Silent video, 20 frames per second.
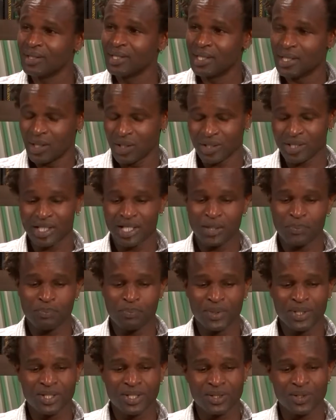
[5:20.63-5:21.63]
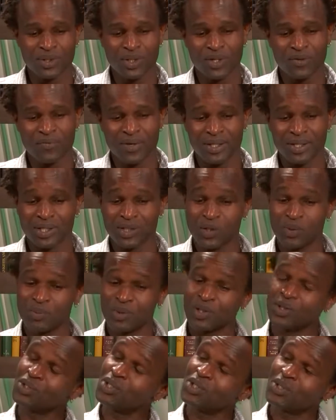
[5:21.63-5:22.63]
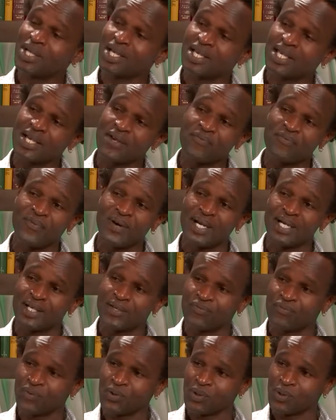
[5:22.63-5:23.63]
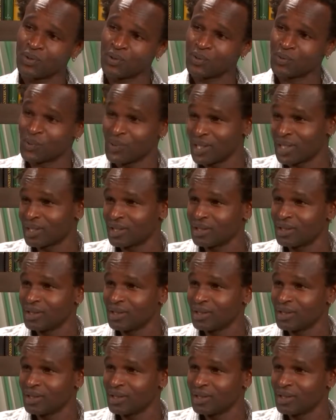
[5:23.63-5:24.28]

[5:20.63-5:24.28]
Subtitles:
I was taking pictures of, and they told me, you know, you can get funding for your work,